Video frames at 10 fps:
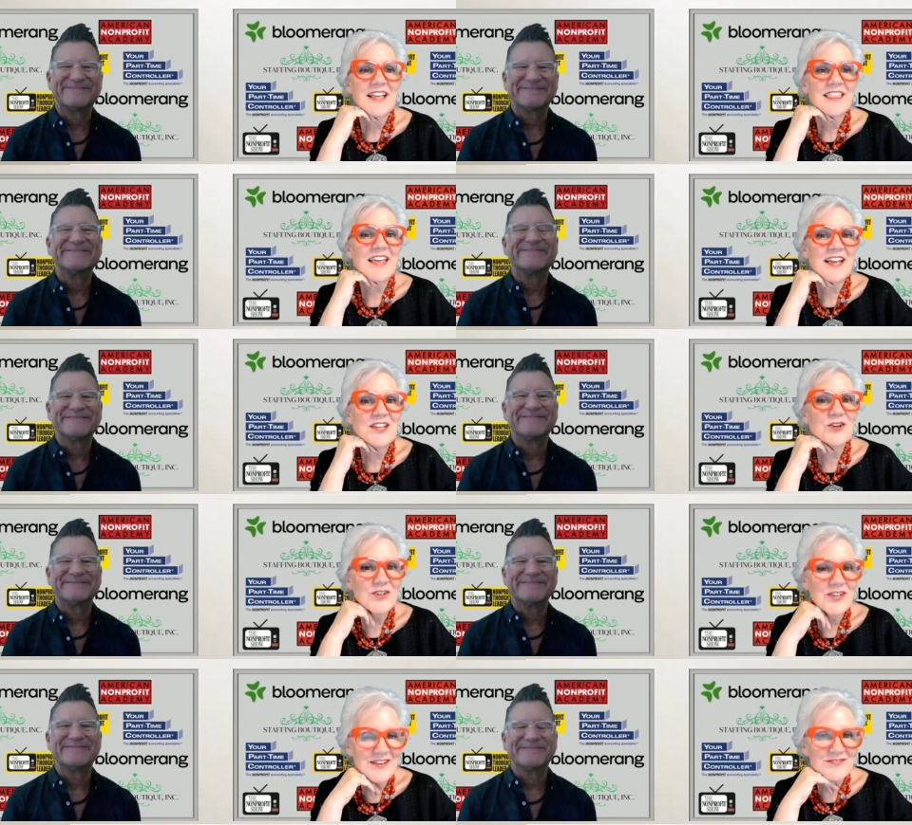Speaker 1: that your
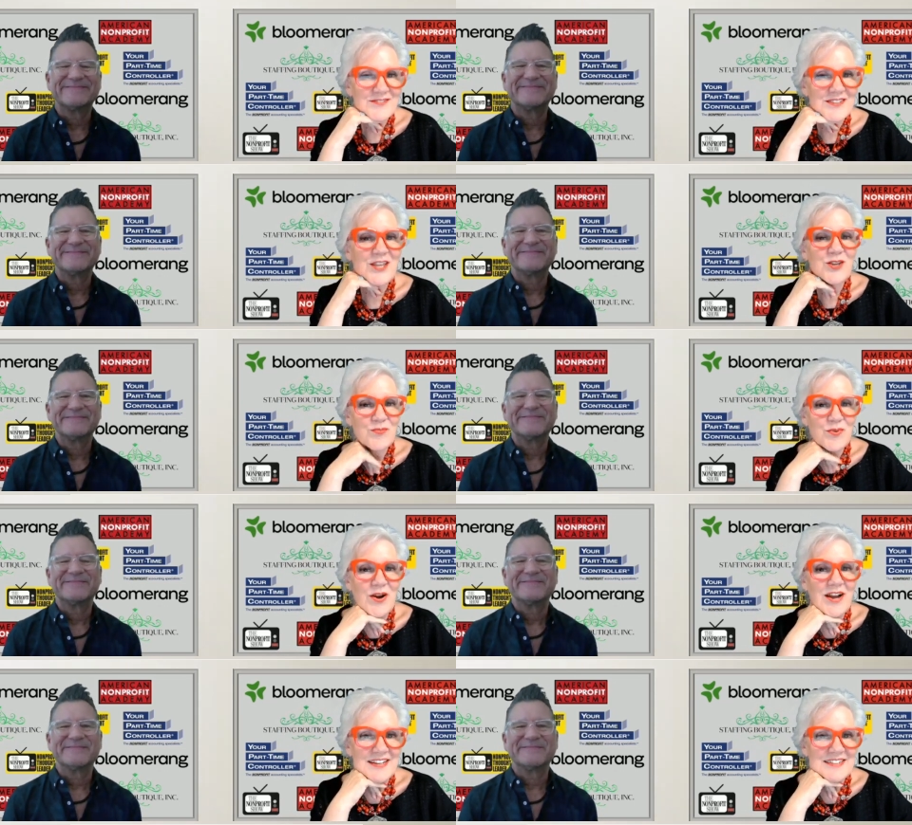gift that you
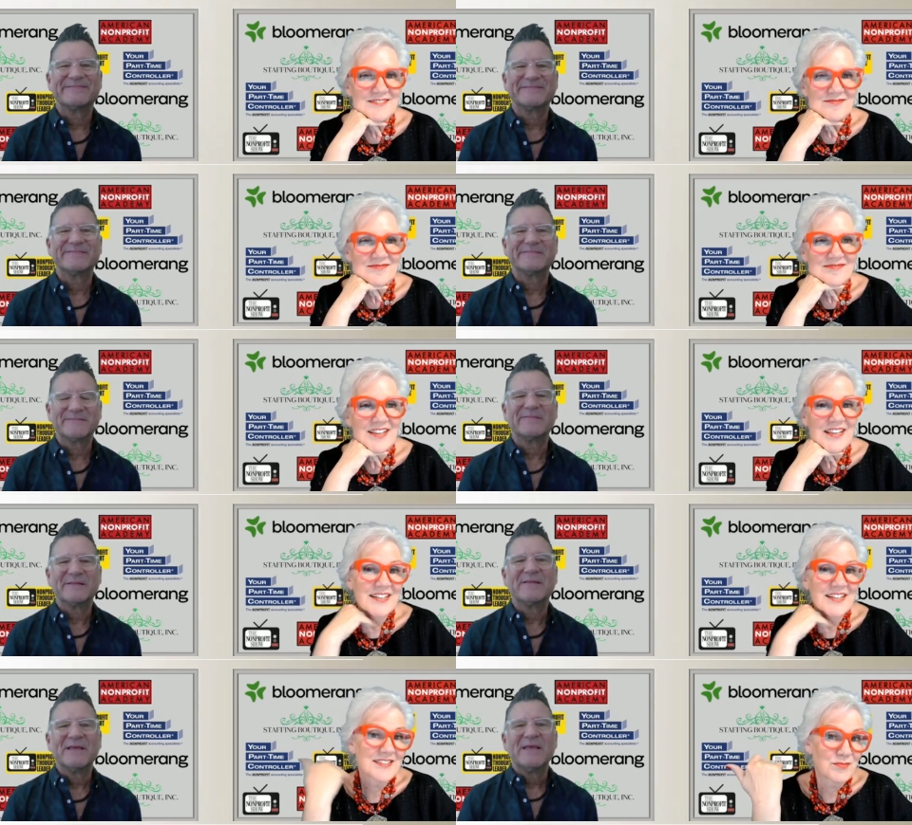brought in. It
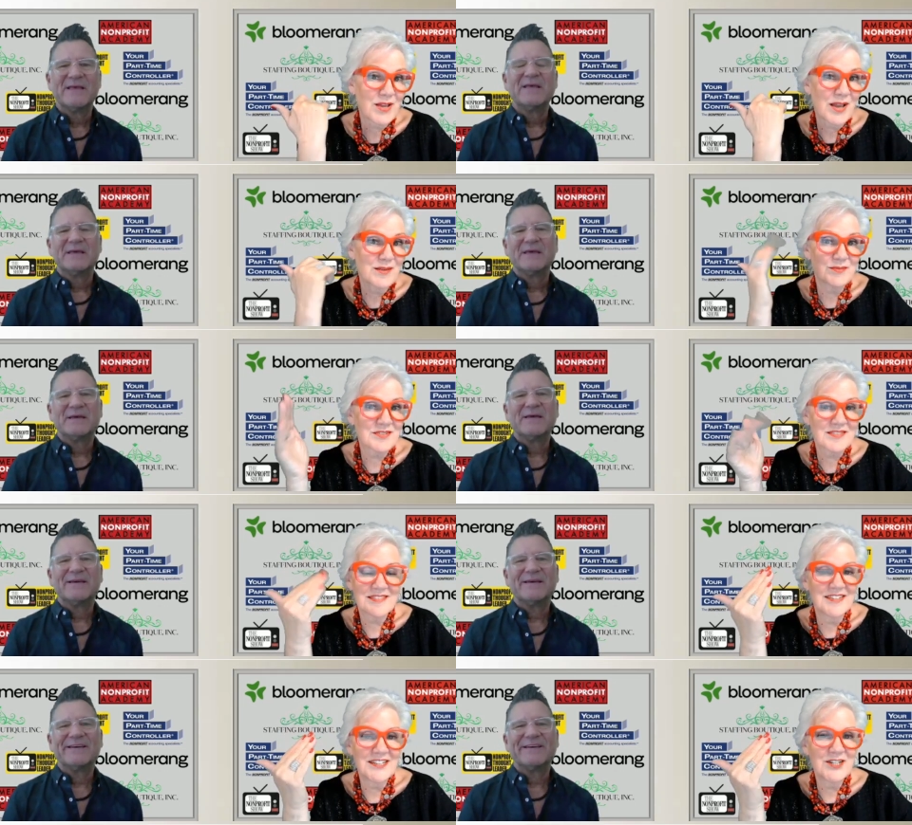gets sometimes
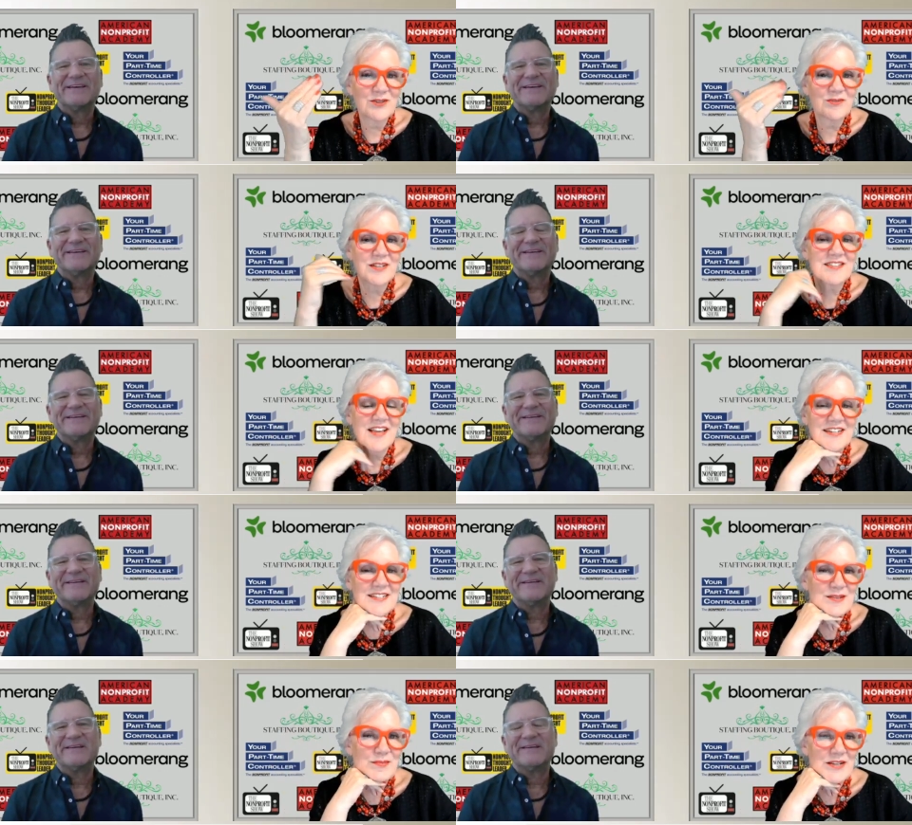you know assigned to
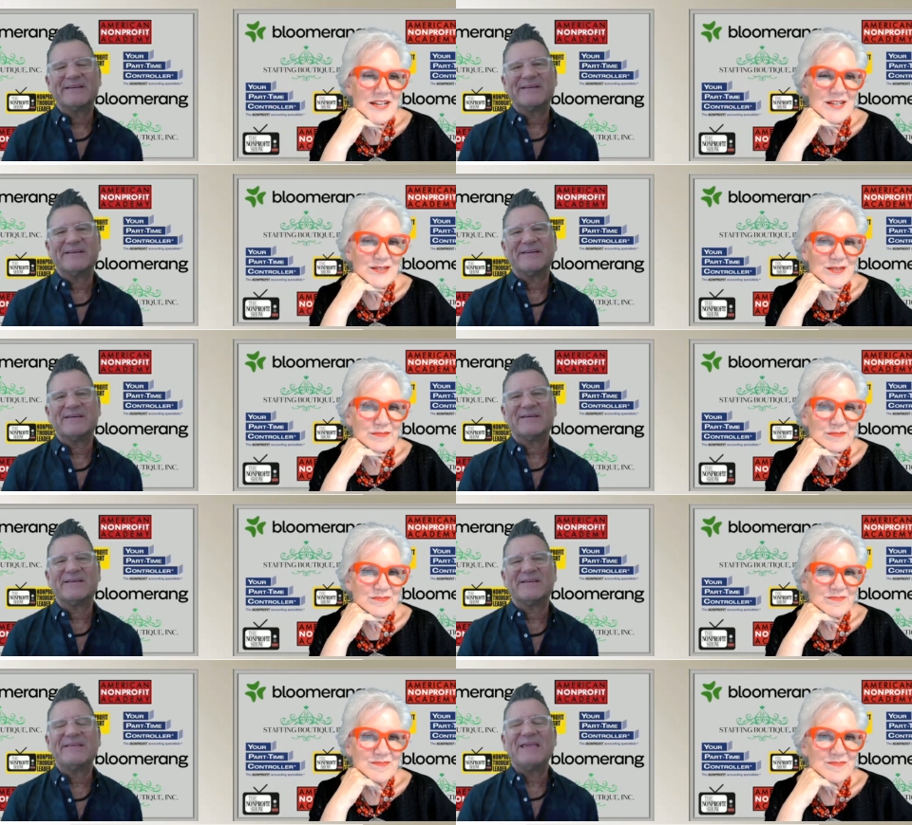somebody else.
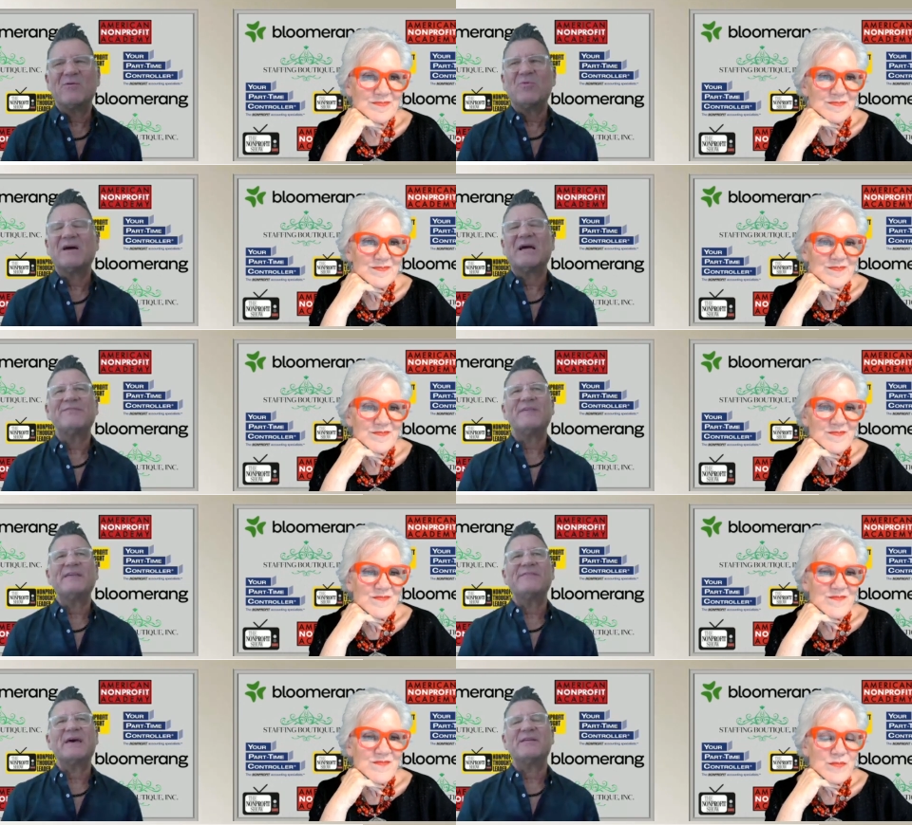
Speaker 2: Yeah, well, I
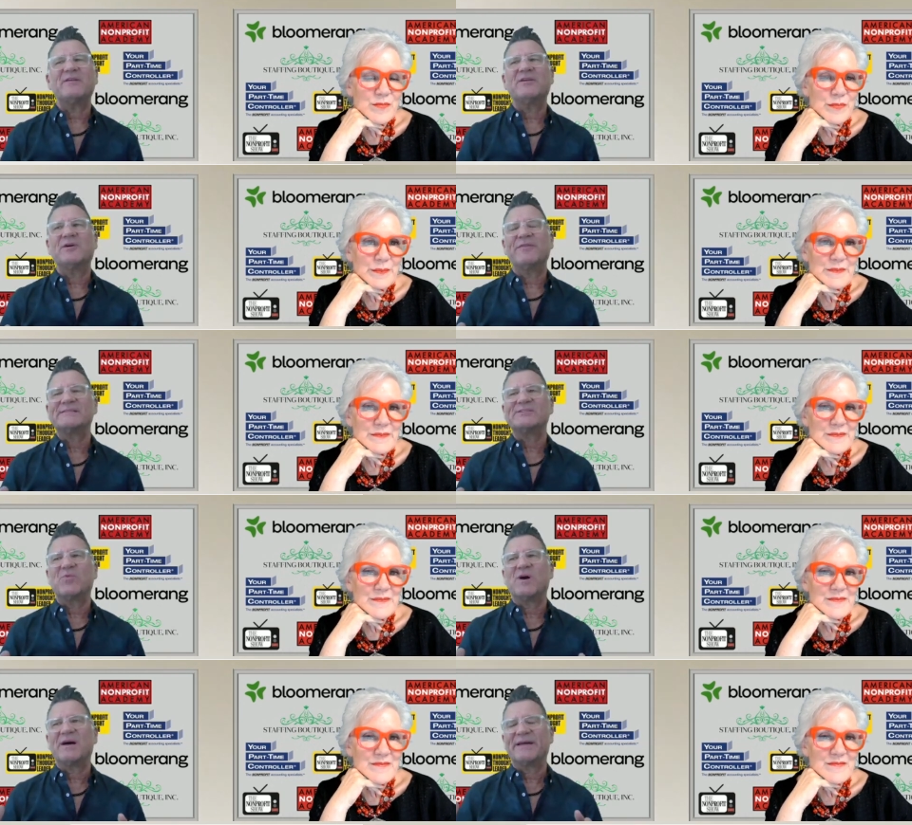think that you know that's
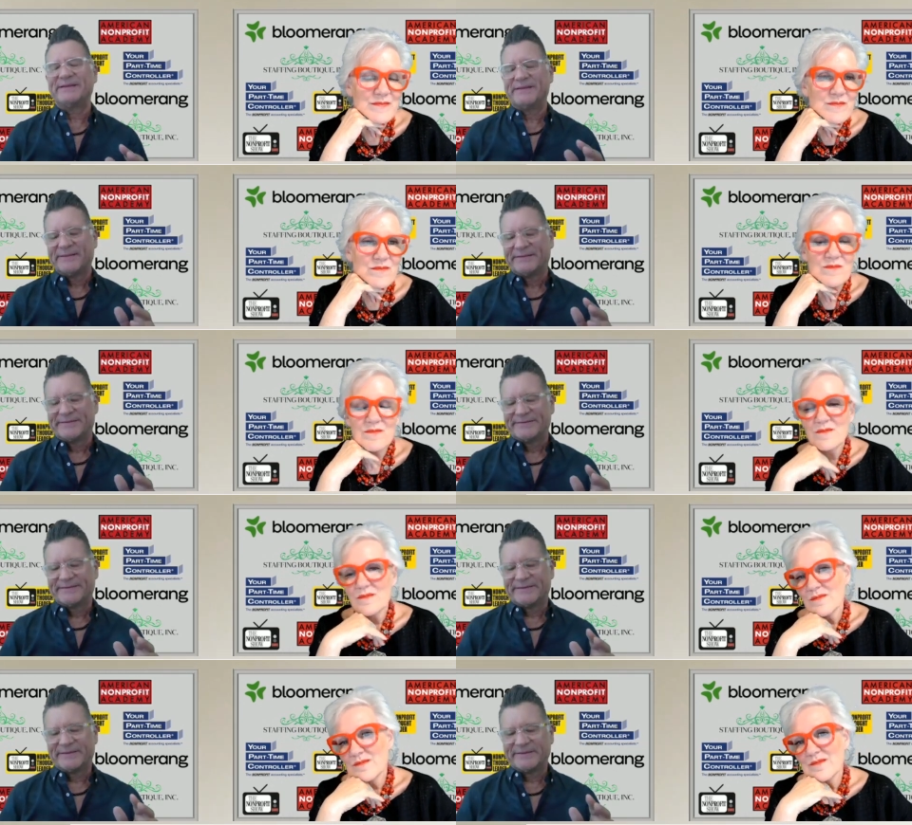why
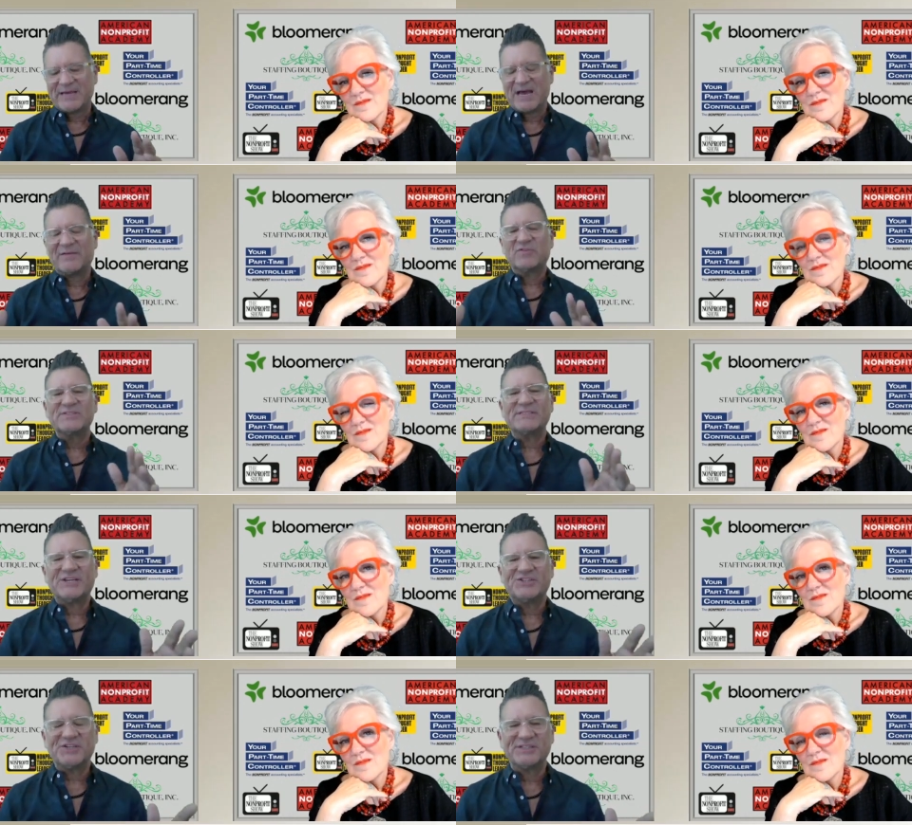
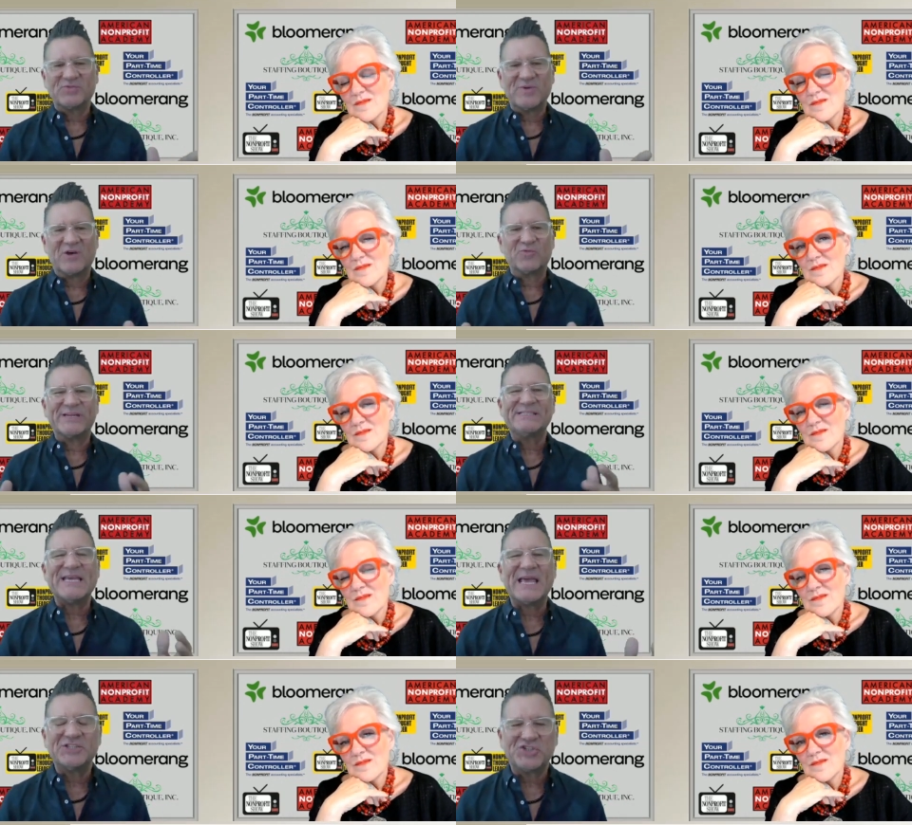conversations around
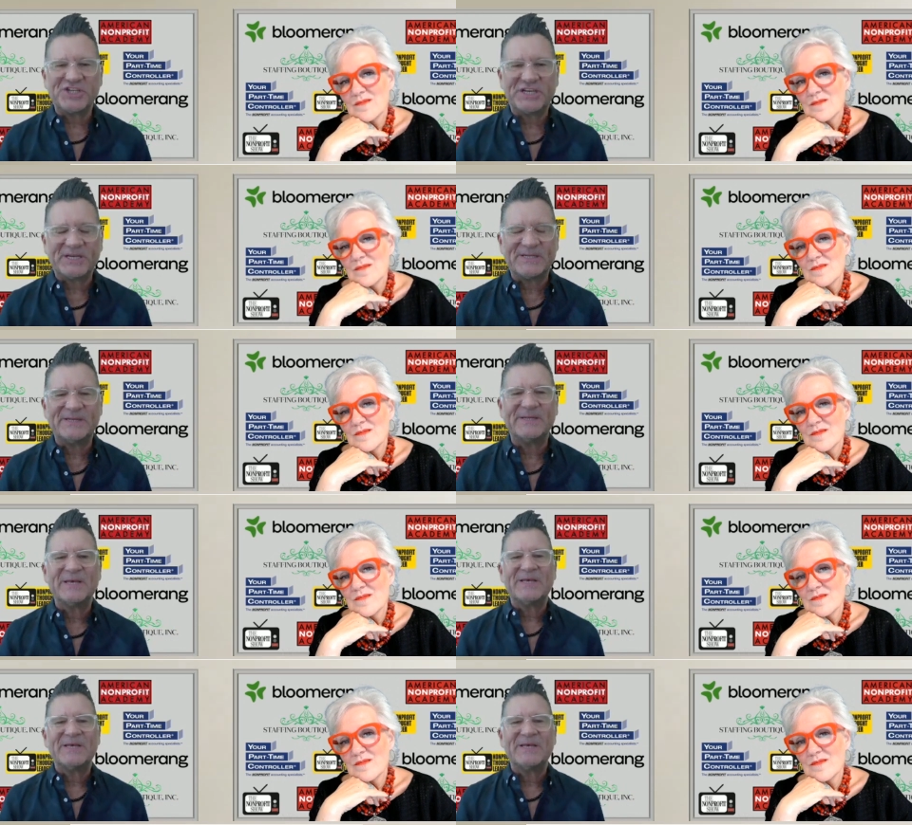retention